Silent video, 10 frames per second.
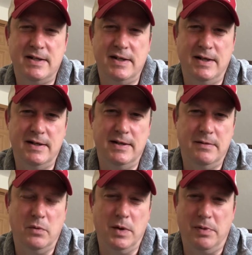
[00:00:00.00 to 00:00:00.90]

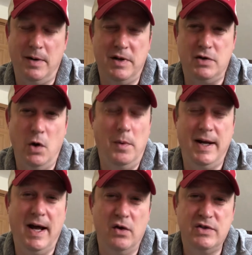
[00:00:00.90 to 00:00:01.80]
and pretty much
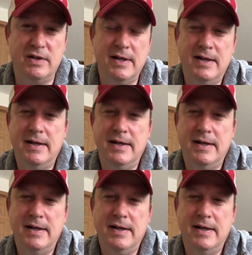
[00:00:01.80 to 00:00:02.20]
nobody else.